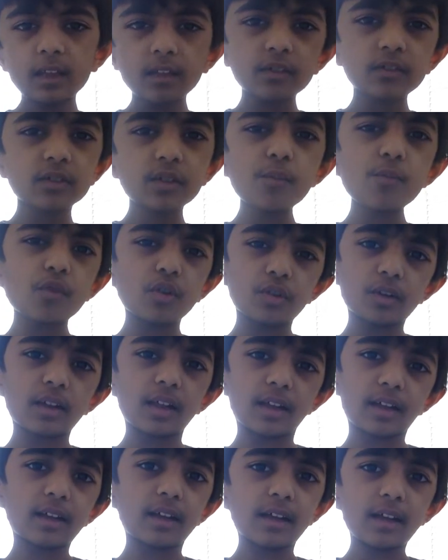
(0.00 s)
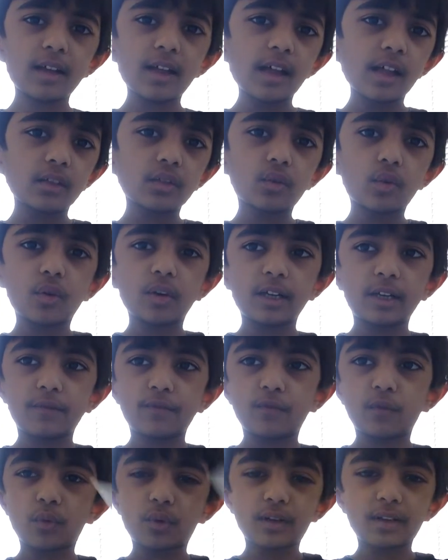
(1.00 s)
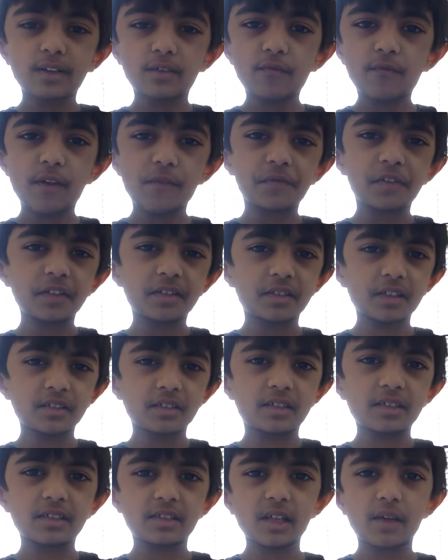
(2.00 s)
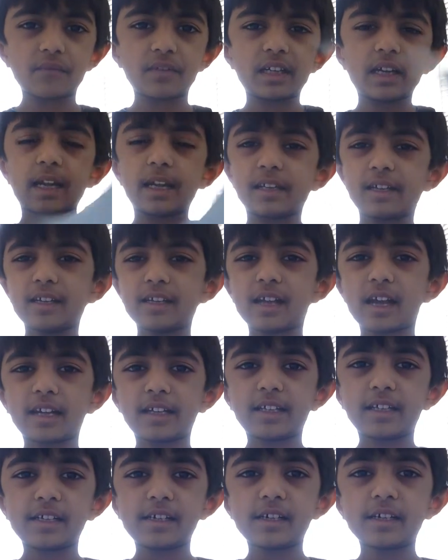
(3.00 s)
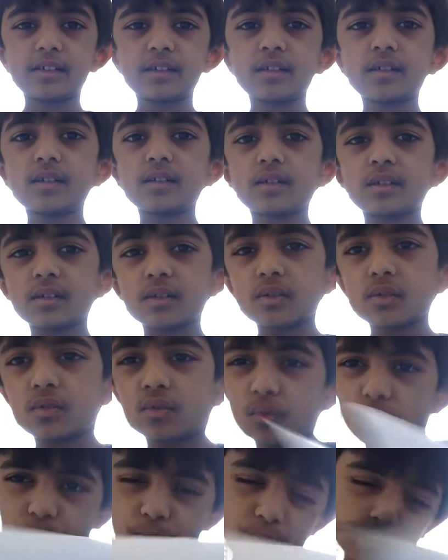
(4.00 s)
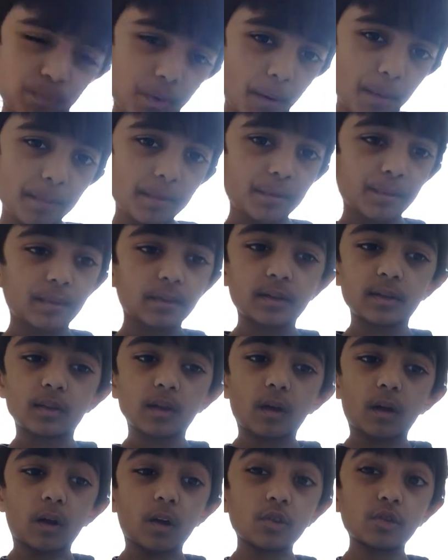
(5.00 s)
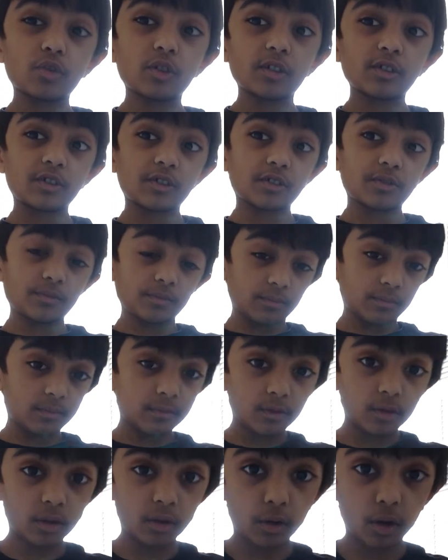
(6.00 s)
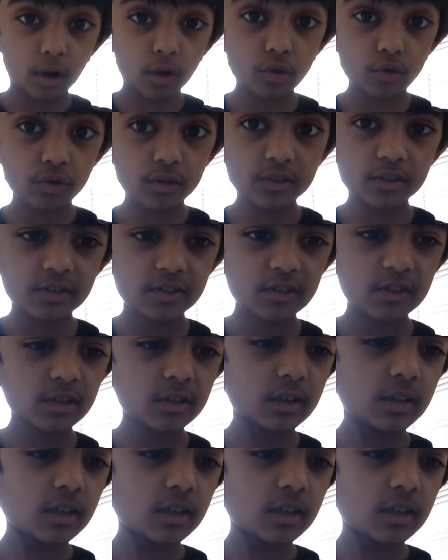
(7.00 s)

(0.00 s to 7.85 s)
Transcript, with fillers: somewhere like 30 40 50 60 70 80 90 or probably in the hundreds hundreds.